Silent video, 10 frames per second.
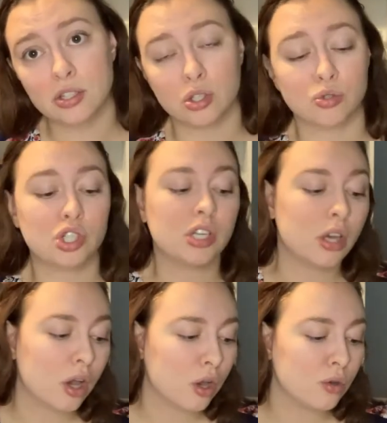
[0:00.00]
So she
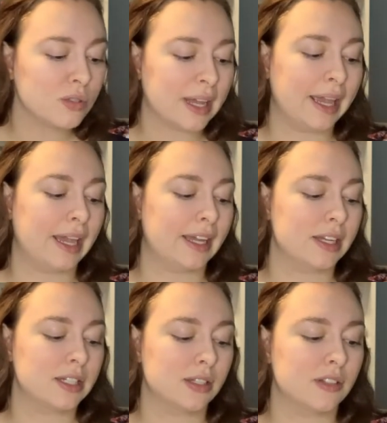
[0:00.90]
goes,
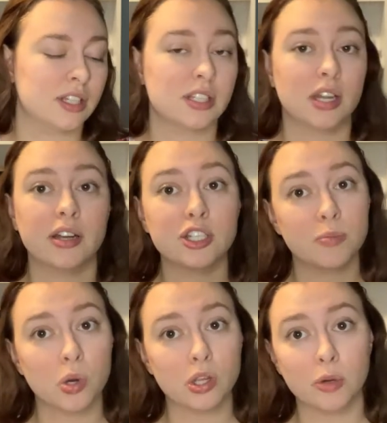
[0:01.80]
and this is not a
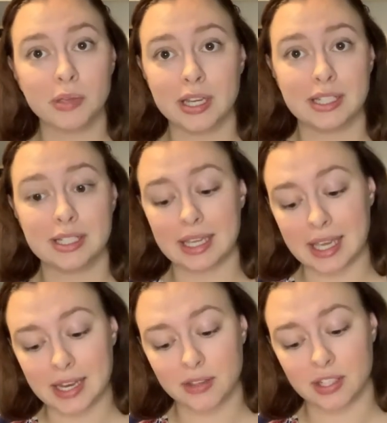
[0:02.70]
spoiler because it's
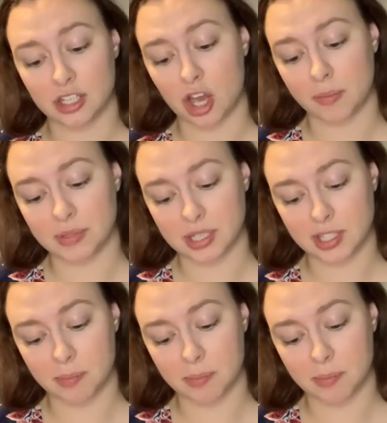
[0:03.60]
in the synopsis,